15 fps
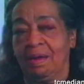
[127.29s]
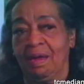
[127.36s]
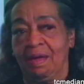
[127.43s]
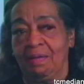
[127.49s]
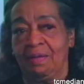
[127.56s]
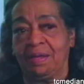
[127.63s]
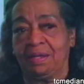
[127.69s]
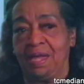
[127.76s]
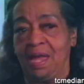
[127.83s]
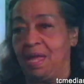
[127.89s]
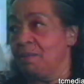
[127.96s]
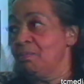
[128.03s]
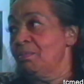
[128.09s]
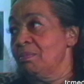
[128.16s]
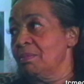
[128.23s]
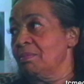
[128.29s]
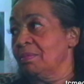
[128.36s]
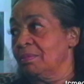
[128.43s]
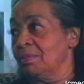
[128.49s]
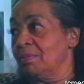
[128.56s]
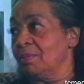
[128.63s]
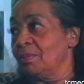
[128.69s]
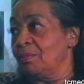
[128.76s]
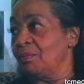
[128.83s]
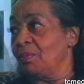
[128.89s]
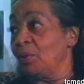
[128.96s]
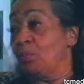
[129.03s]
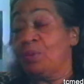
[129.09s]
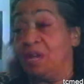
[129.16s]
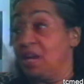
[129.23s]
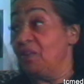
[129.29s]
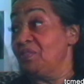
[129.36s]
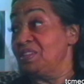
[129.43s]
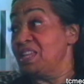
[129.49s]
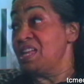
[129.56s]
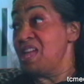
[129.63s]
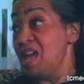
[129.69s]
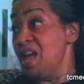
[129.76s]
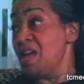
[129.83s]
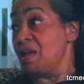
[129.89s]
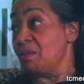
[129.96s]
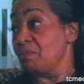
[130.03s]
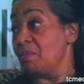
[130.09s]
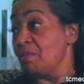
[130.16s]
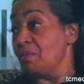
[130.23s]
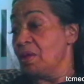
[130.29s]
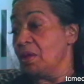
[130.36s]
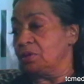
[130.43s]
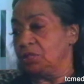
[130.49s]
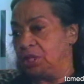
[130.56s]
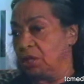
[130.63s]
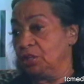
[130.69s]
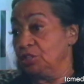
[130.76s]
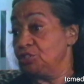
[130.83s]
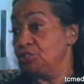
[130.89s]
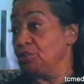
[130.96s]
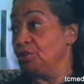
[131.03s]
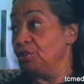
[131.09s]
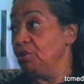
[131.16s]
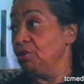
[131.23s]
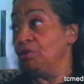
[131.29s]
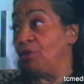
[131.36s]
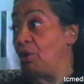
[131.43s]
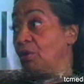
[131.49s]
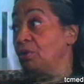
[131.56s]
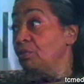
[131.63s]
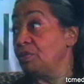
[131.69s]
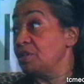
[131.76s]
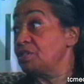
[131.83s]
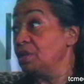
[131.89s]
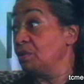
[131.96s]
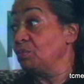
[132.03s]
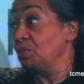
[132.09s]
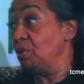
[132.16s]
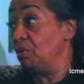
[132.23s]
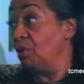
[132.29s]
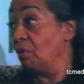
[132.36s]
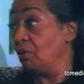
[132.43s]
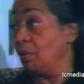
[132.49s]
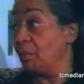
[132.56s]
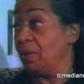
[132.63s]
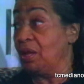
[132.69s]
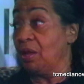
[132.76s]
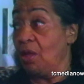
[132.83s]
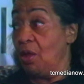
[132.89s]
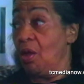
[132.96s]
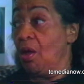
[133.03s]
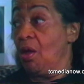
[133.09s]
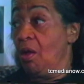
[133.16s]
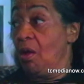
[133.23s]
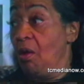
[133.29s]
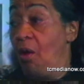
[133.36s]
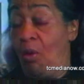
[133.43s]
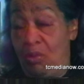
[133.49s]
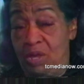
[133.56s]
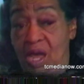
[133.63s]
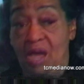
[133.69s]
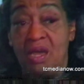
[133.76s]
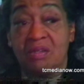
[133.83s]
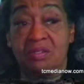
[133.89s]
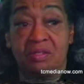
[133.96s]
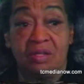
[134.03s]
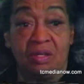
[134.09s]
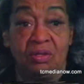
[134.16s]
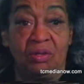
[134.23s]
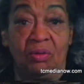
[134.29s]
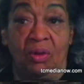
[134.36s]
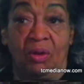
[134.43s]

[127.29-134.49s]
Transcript: that came. But whenever they came, Dillinger and all the rest of them, you know. I mean, you knew those people? Oh, yes. I knew. I